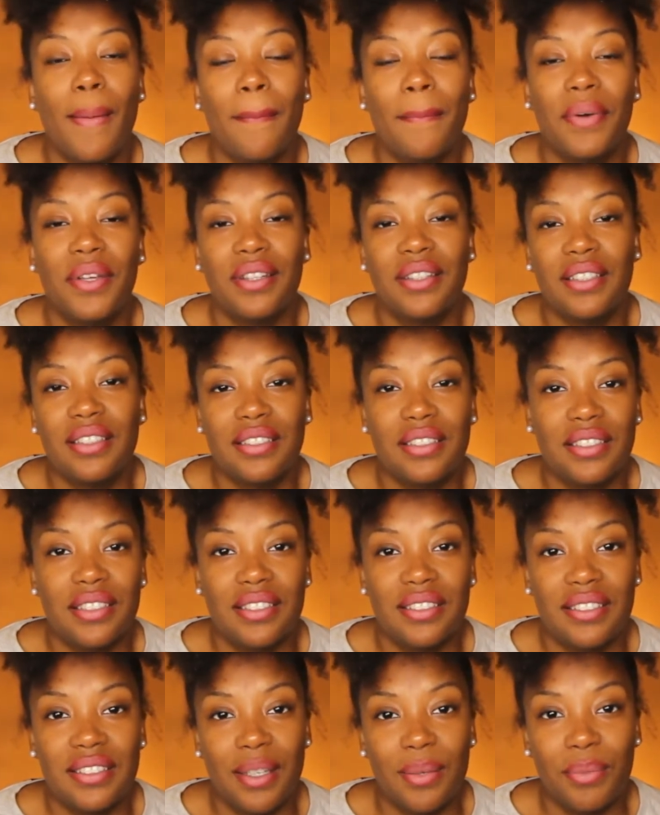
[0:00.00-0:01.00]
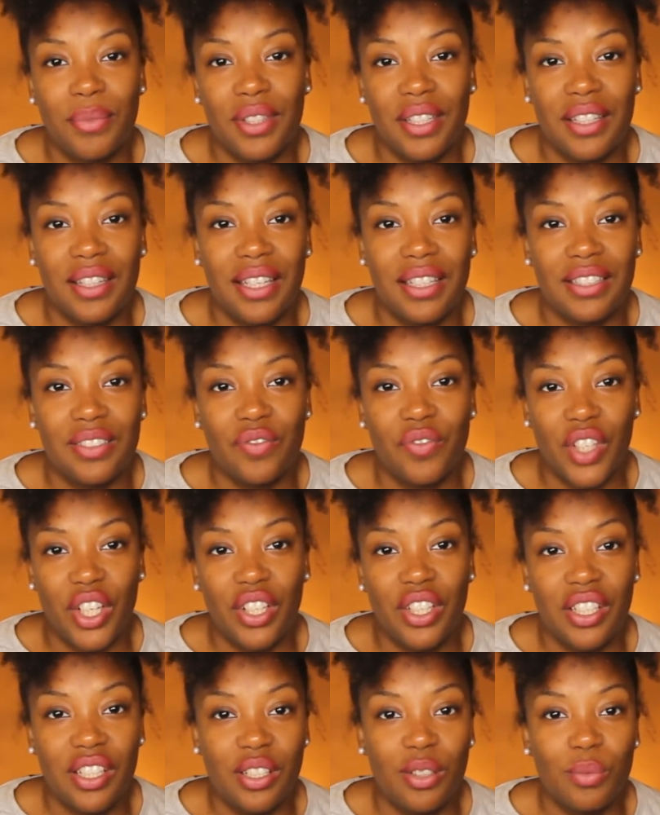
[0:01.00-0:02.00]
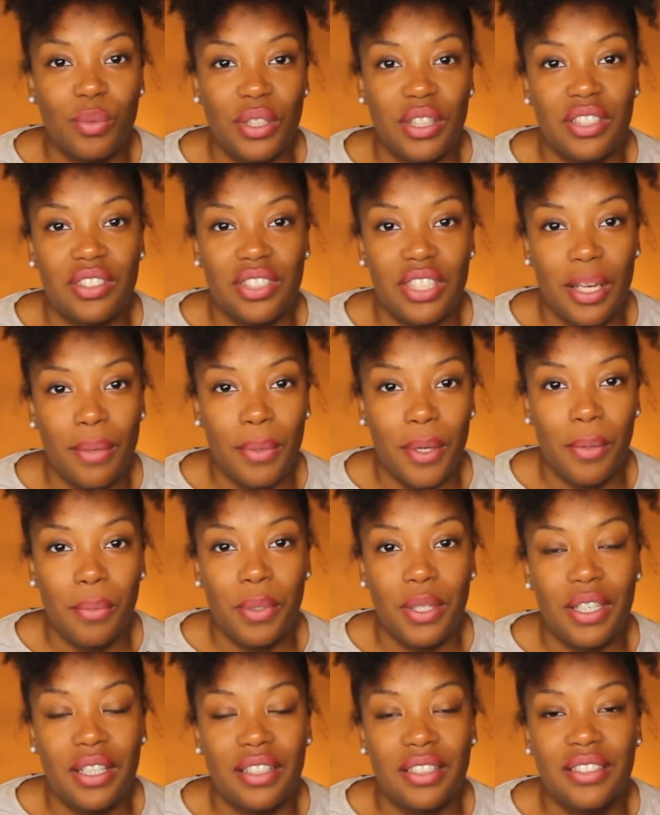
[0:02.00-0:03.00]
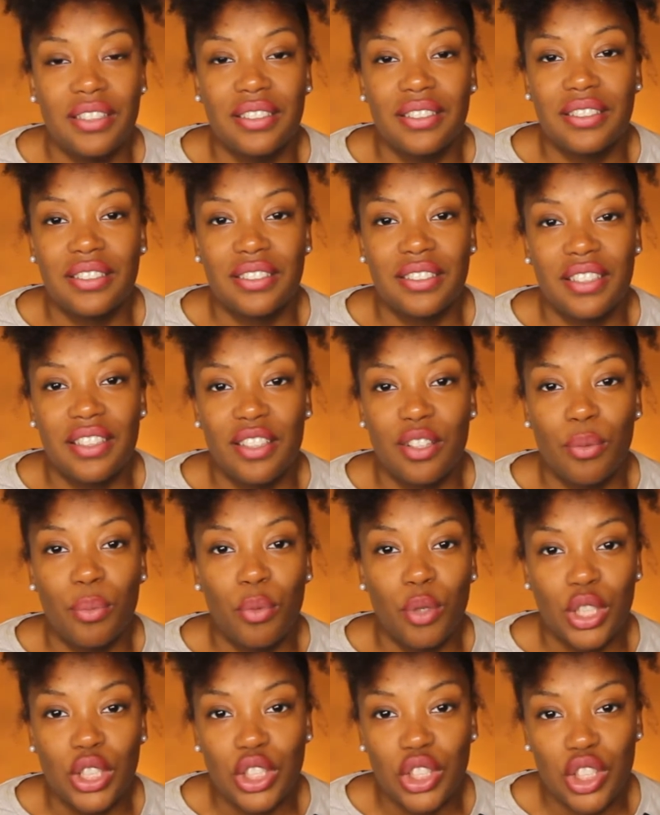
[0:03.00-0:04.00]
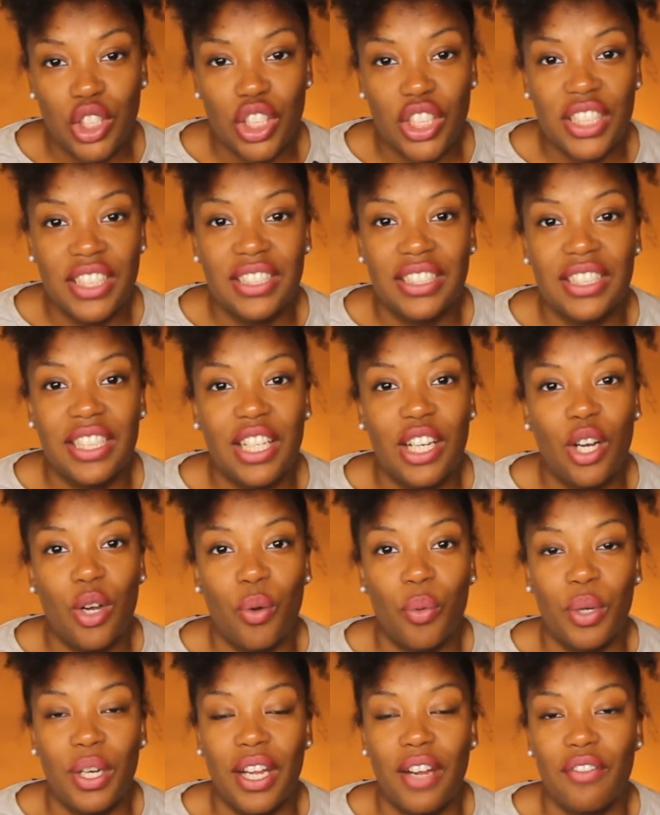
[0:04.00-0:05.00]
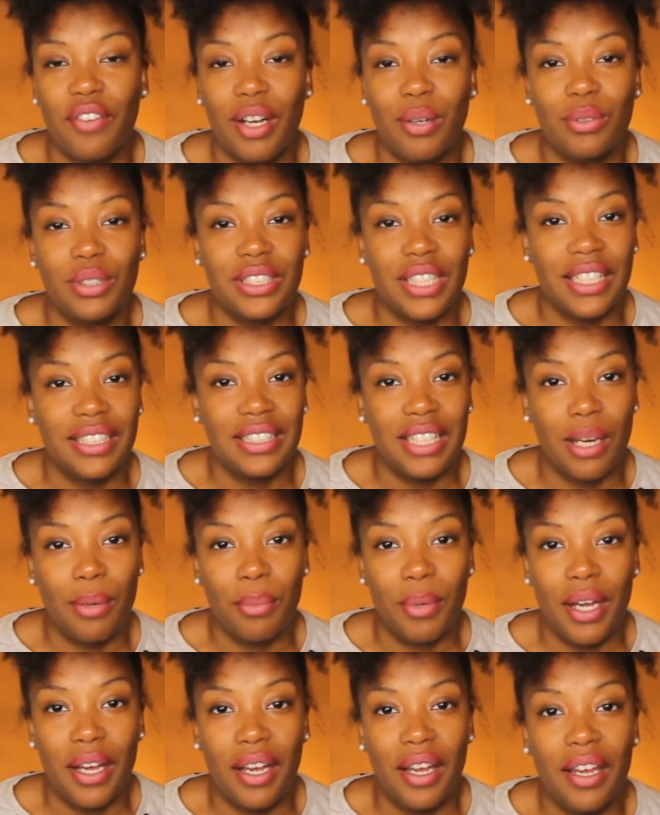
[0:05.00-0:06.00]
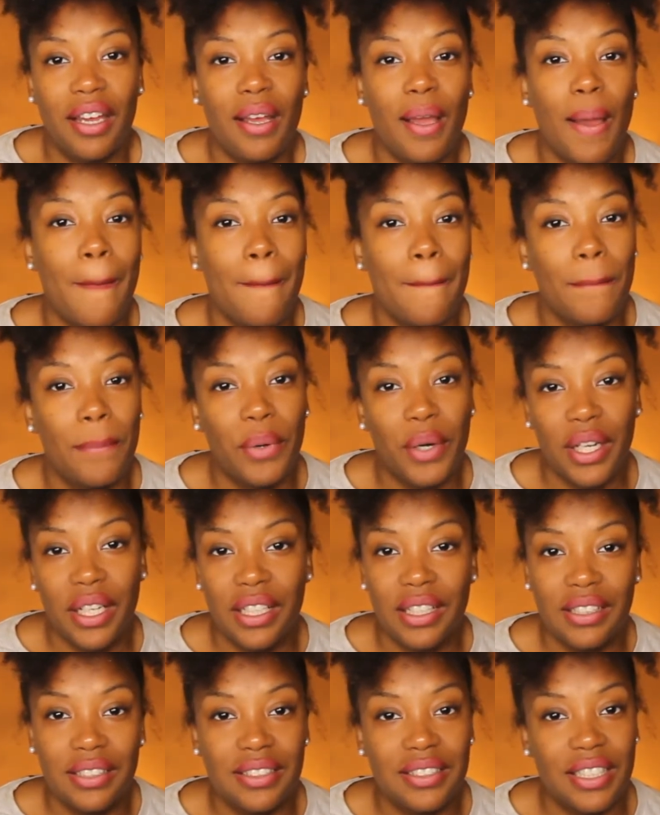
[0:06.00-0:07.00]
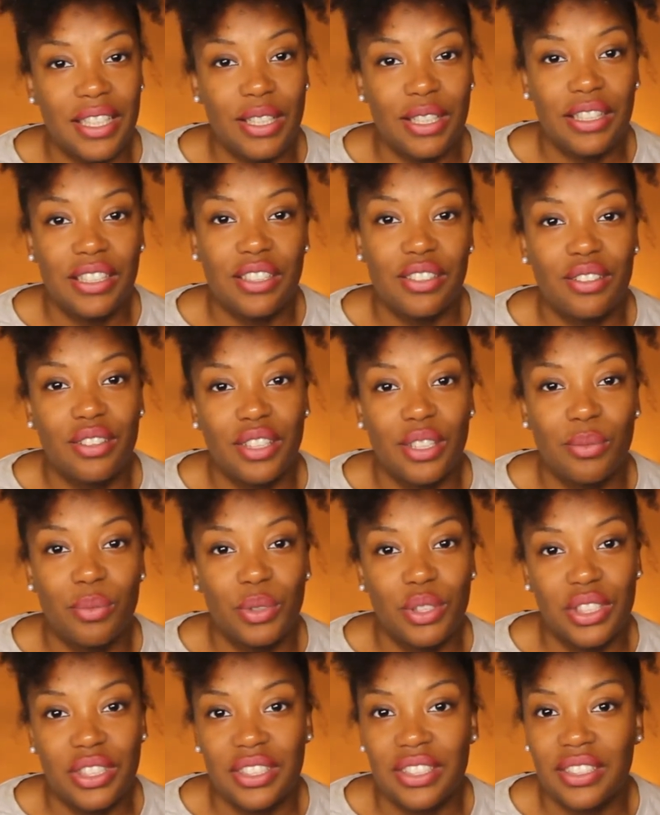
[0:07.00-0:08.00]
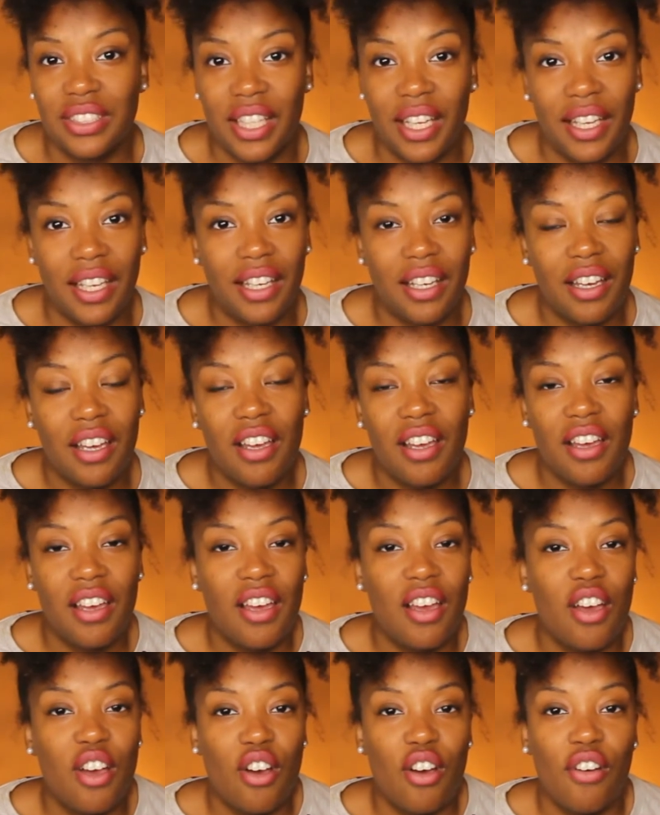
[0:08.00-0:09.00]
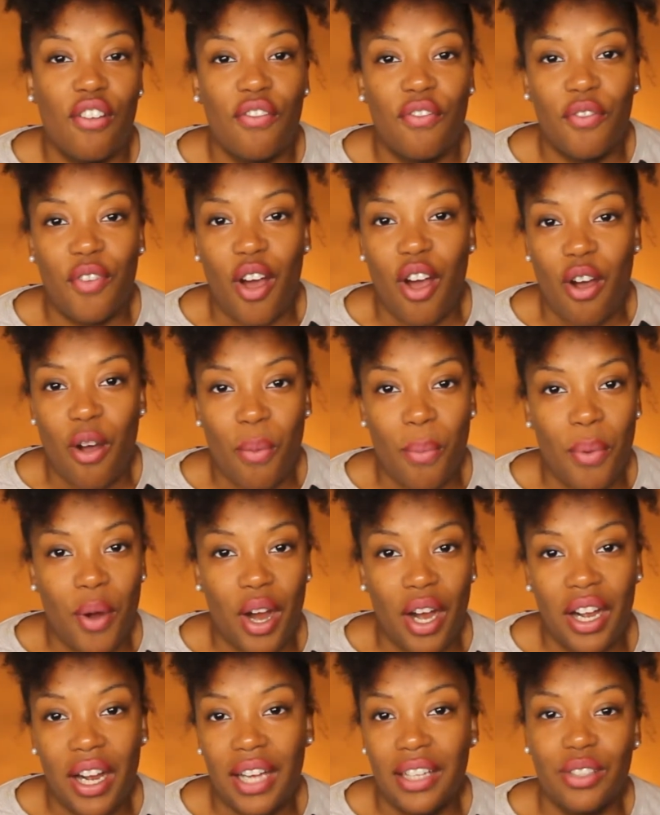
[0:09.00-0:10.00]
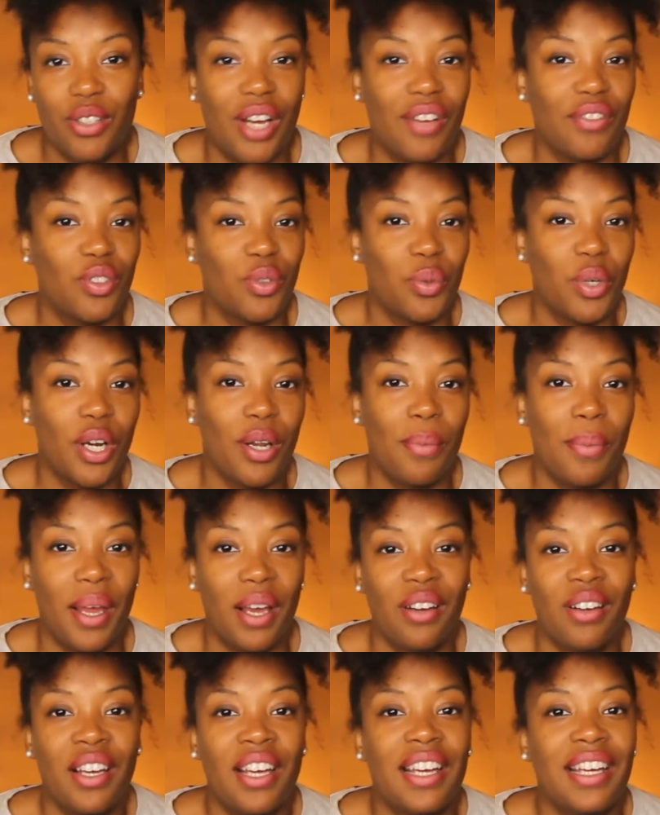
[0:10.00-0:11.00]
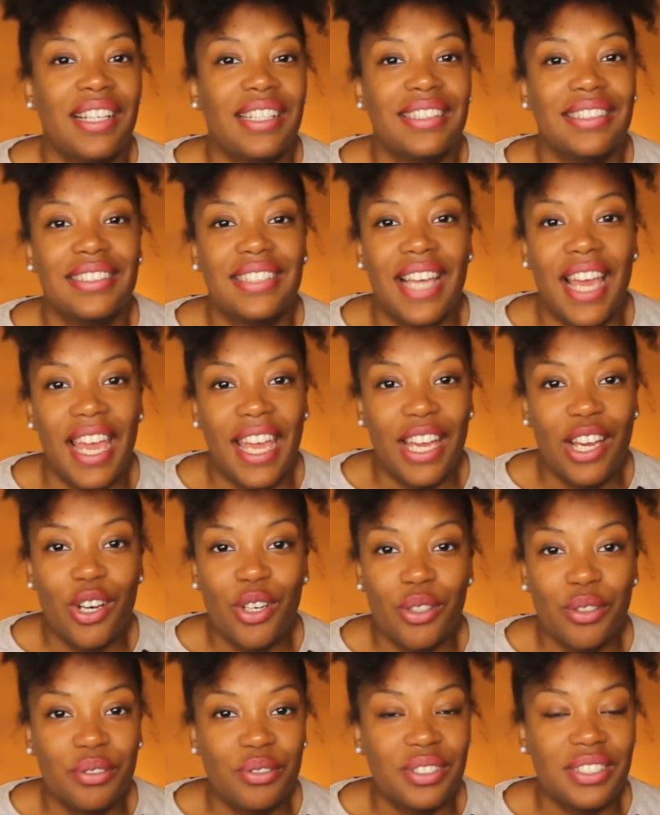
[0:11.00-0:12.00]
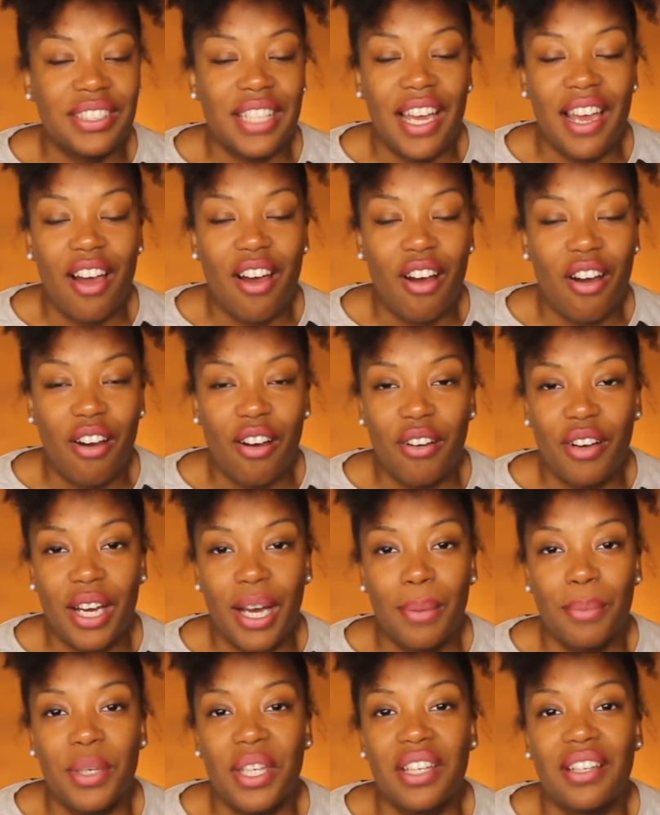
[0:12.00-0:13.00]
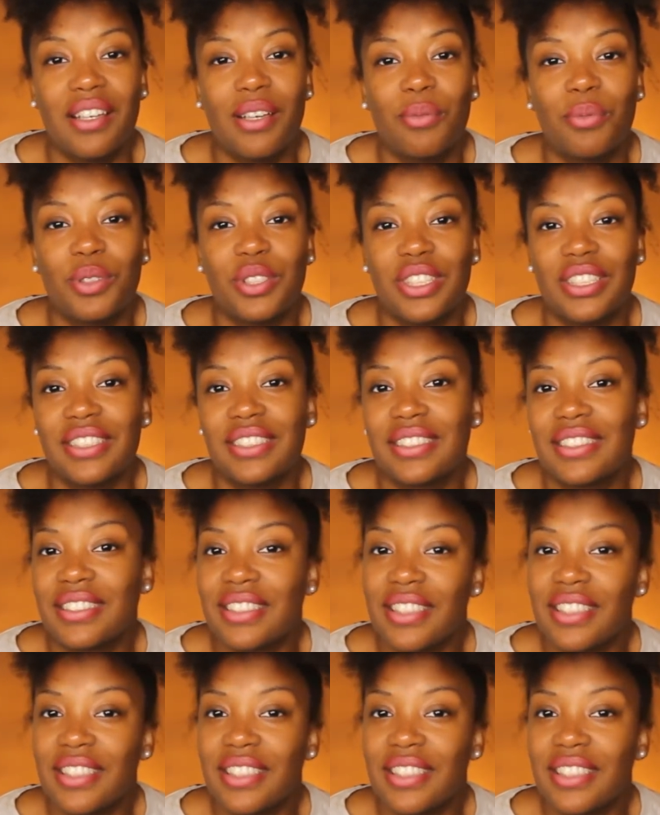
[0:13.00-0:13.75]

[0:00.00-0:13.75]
But this is something that's very good with the Chebe, because the moisture is there. Whenever I would take down my braids, it literally would just like fall apart. I don't have to worry about tangles at all. I mean, it would just